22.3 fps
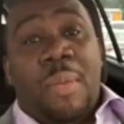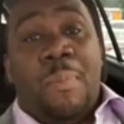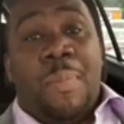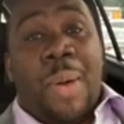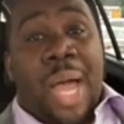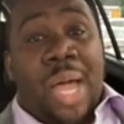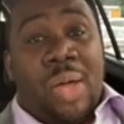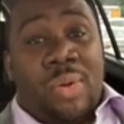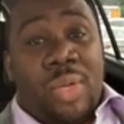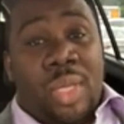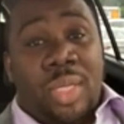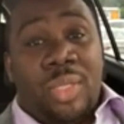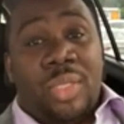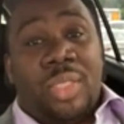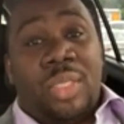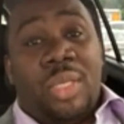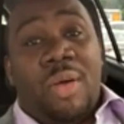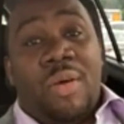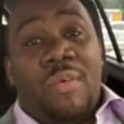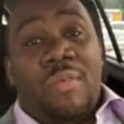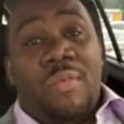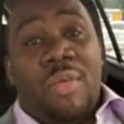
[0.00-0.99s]
Empower
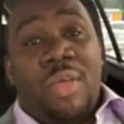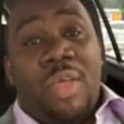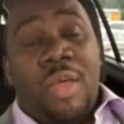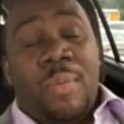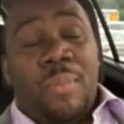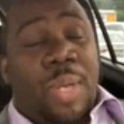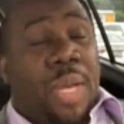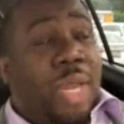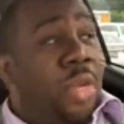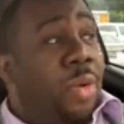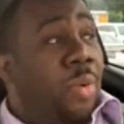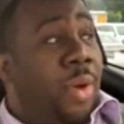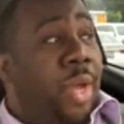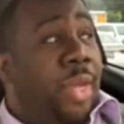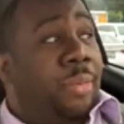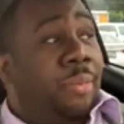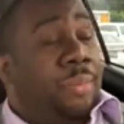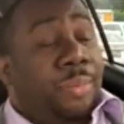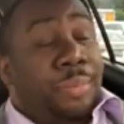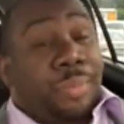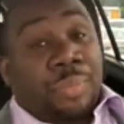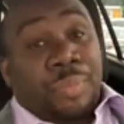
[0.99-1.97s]
yourself. But
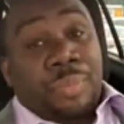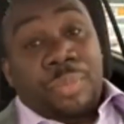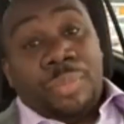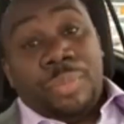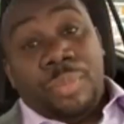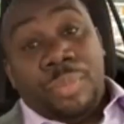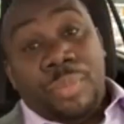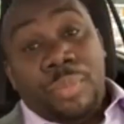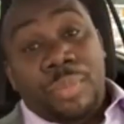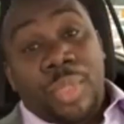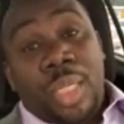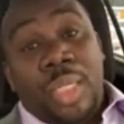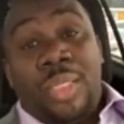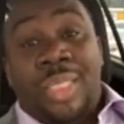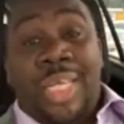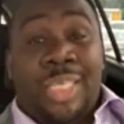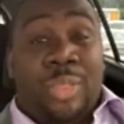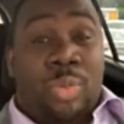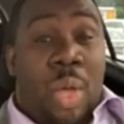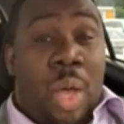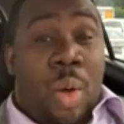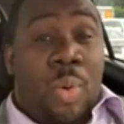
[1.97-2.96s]
anyway,
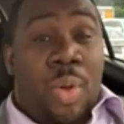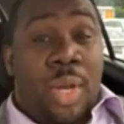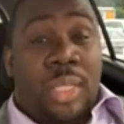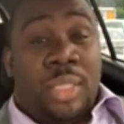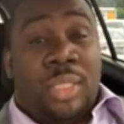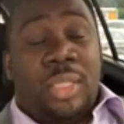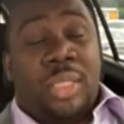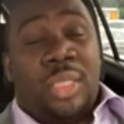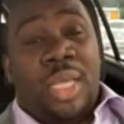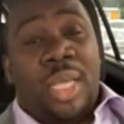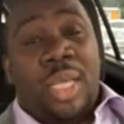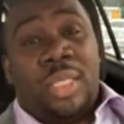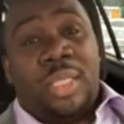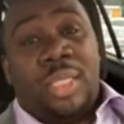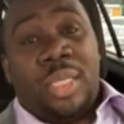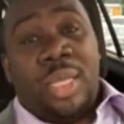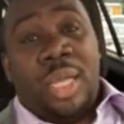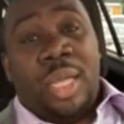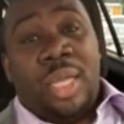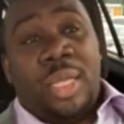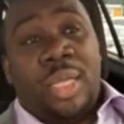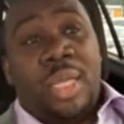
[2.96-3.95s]
that's what I wanted to say
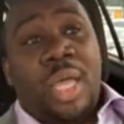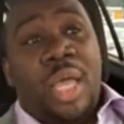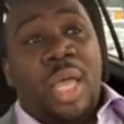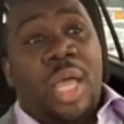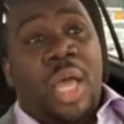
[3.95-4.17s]
today.